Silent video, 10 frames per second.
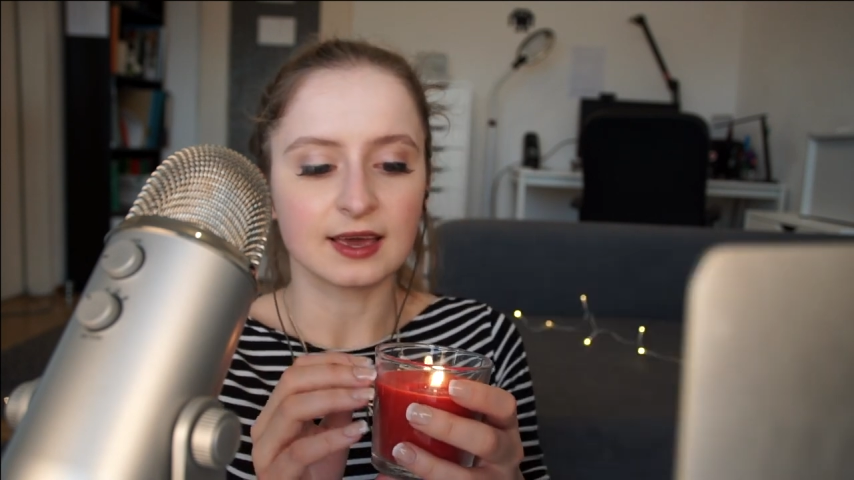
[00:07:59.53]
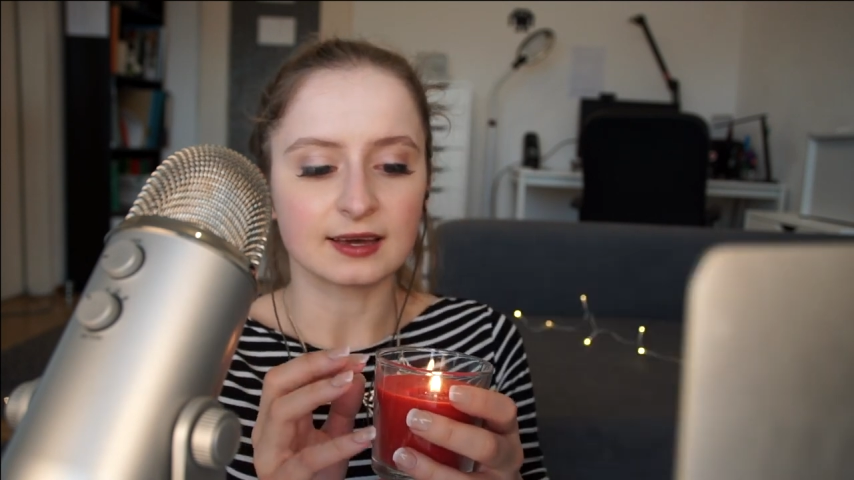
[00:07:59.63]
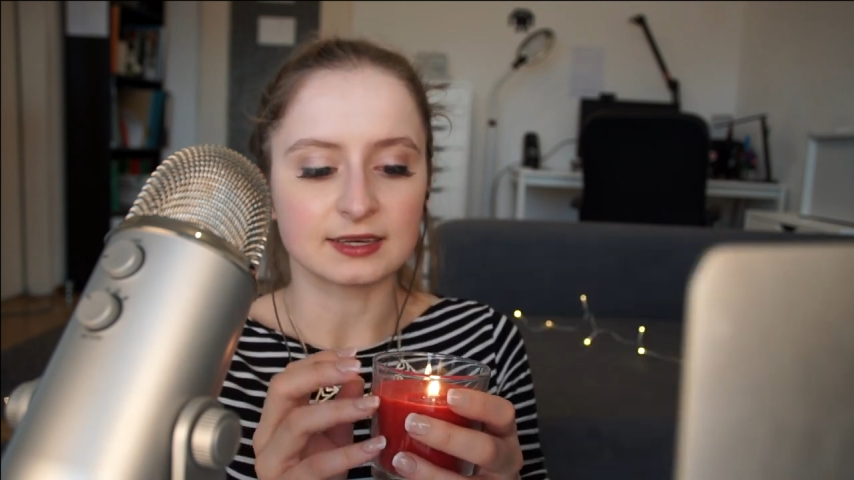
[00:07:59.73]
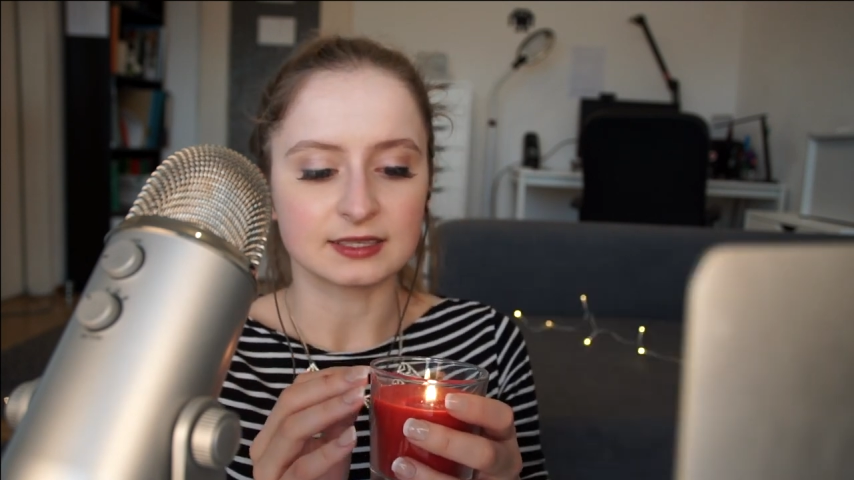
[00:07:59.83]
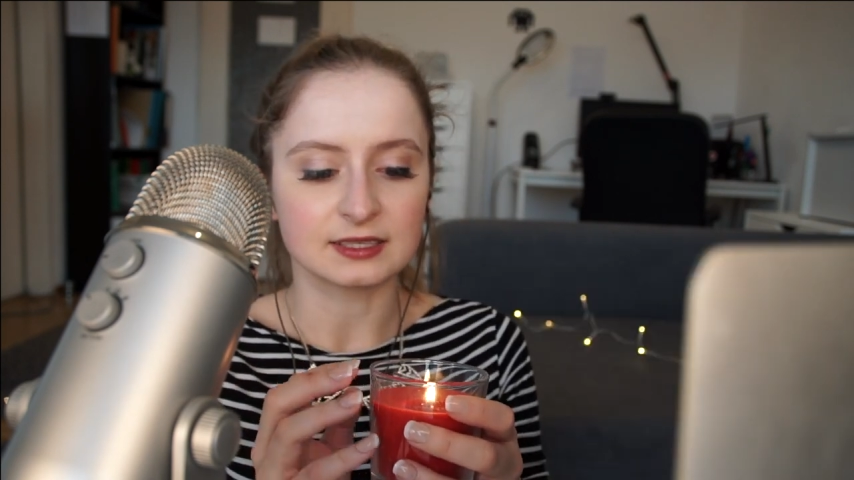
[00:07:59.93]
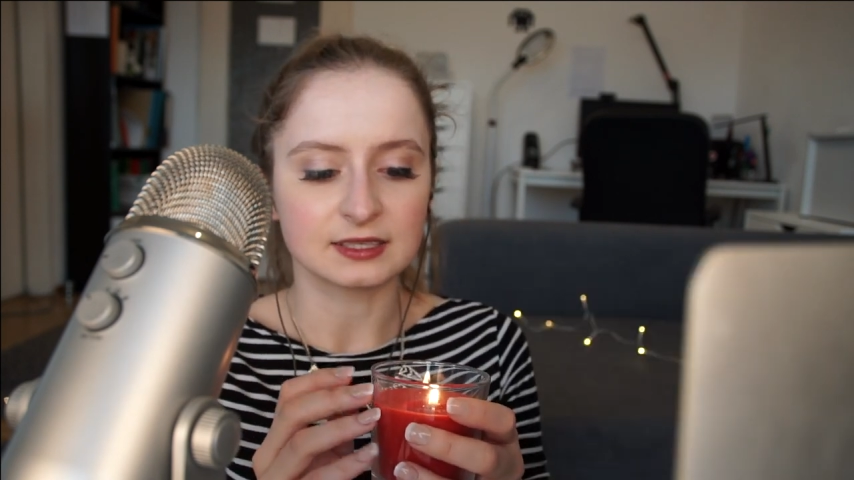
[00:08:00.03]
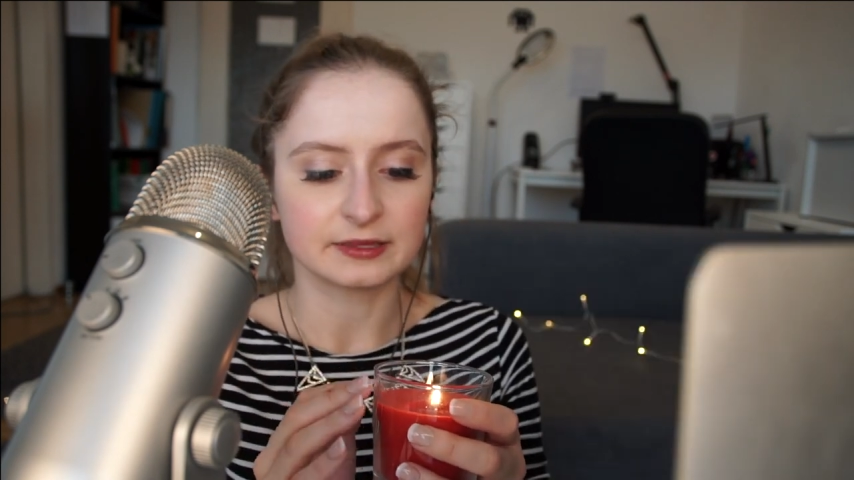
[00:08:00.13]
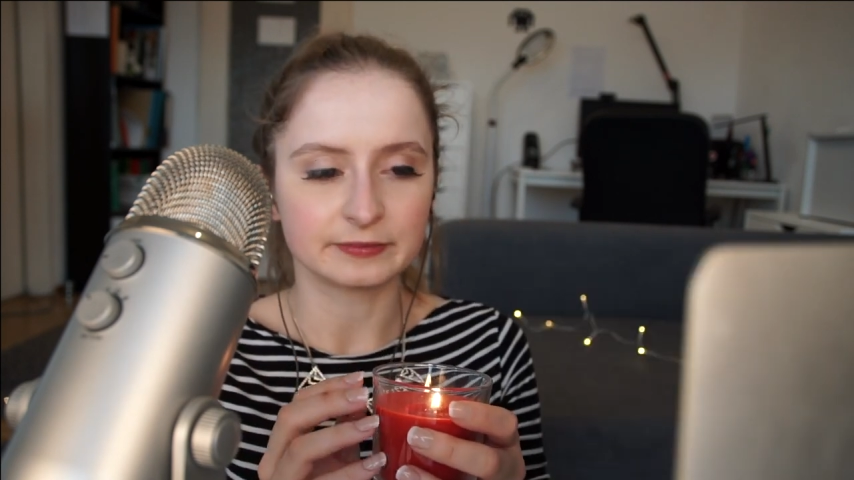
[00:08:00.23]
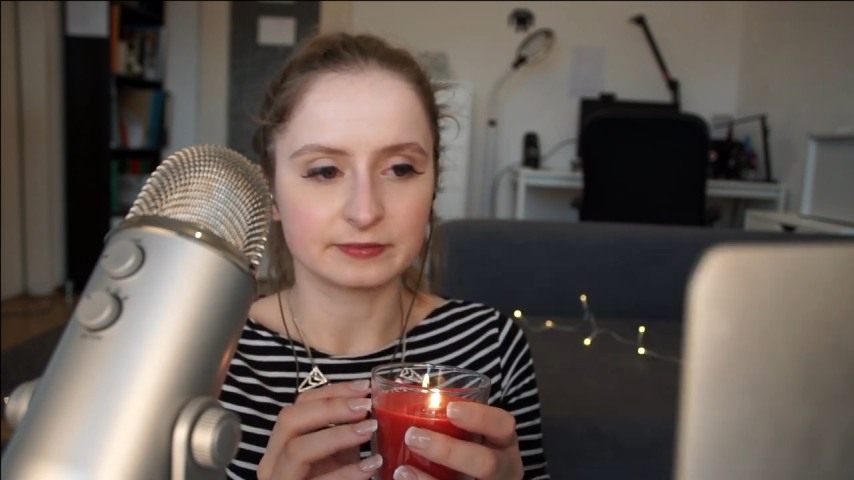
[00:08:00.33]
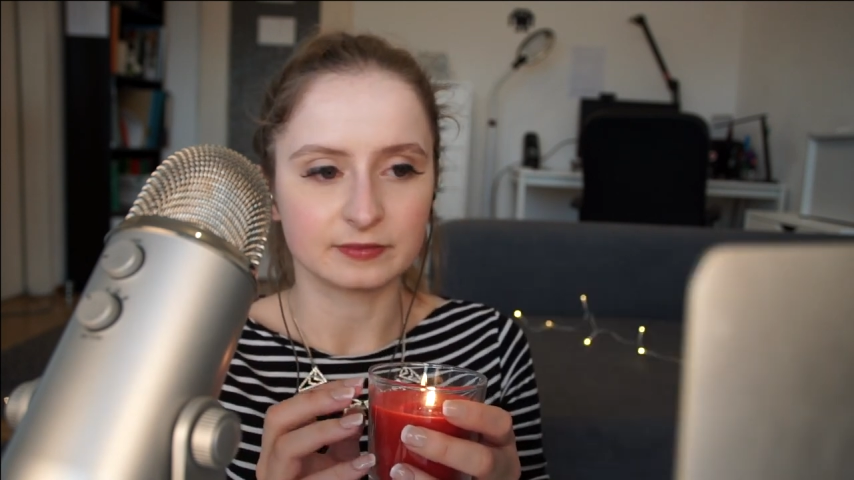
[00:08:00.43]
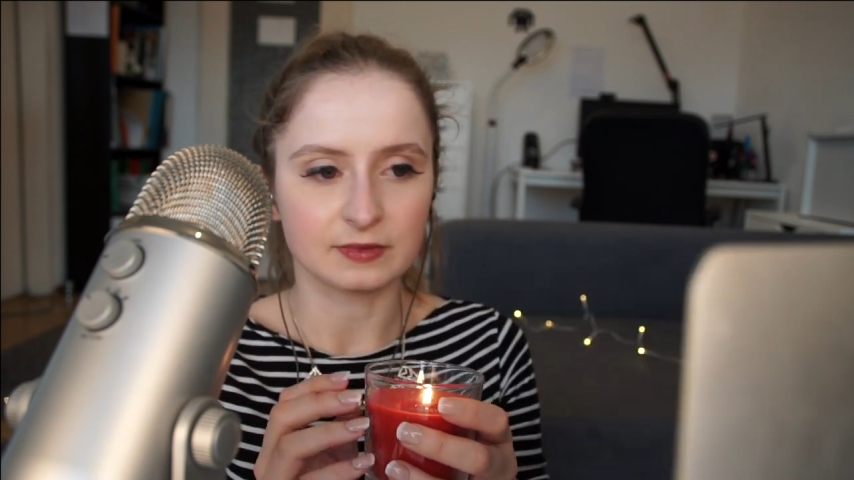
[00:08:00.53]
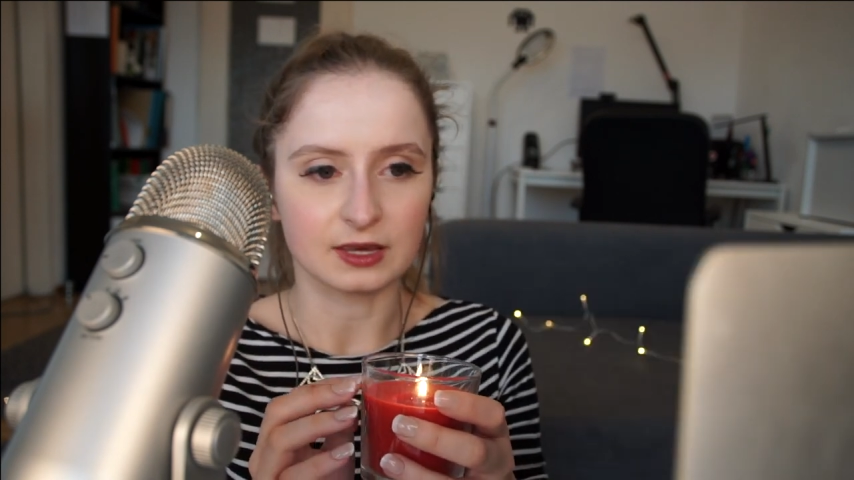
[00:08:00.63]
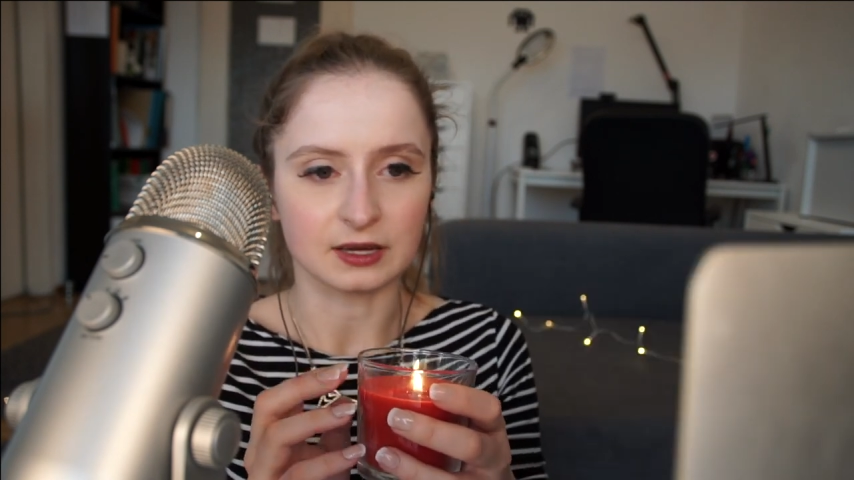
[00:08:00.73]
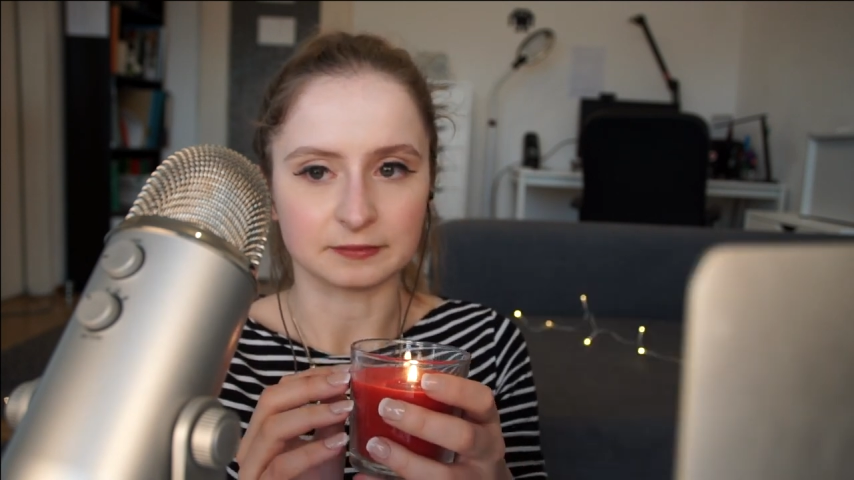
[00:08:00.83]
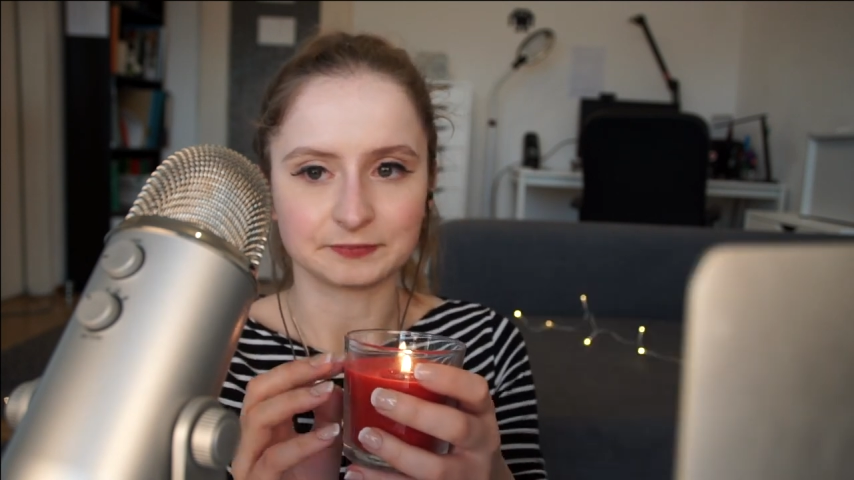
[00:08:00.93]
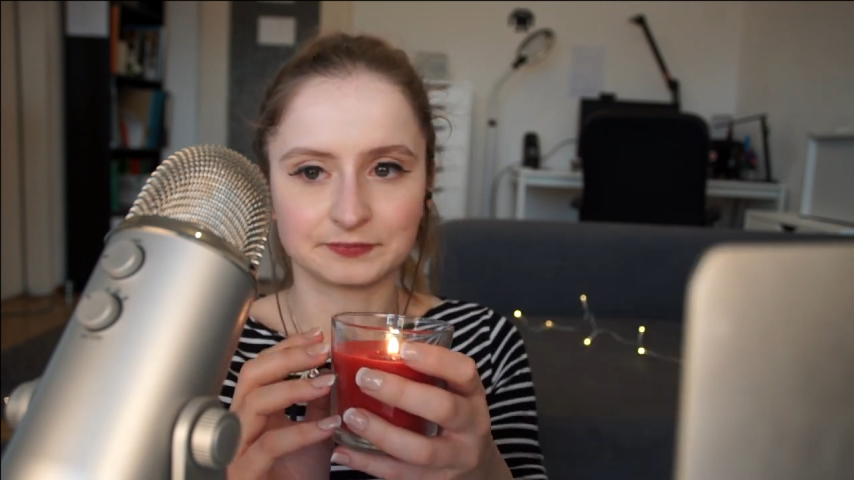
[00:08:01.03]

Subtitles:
And yeah.